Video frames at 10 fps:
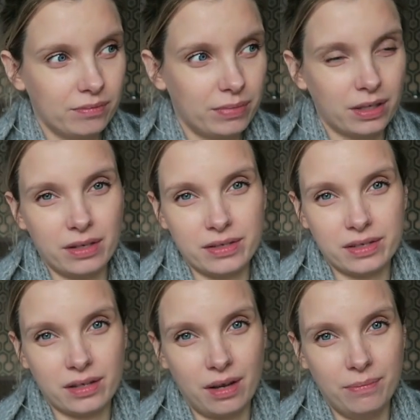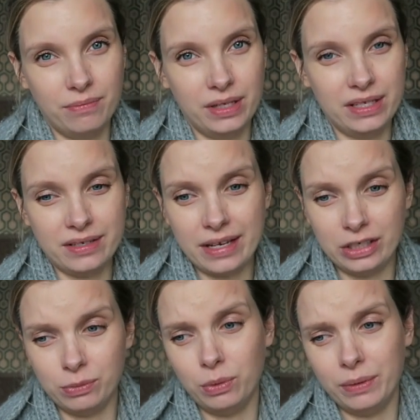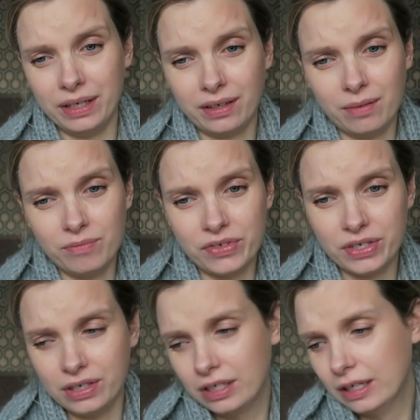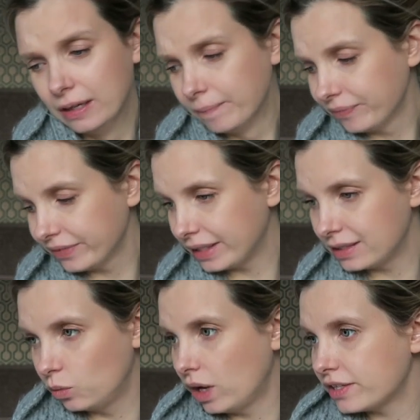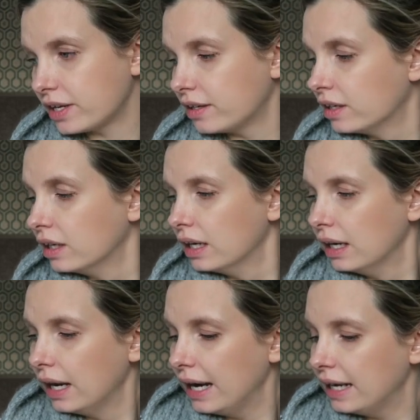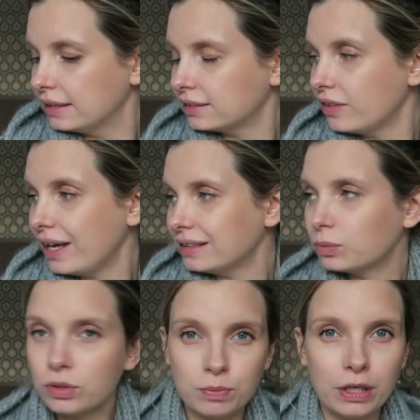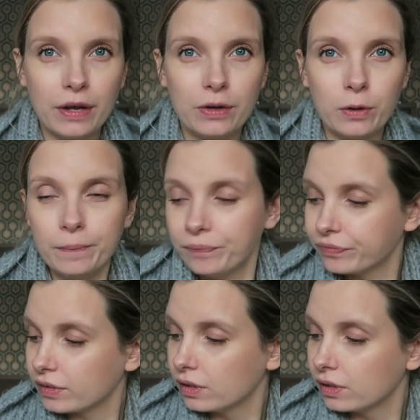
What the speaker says: because I'm insatiable when it comes to getting work done. So that's what's been going on.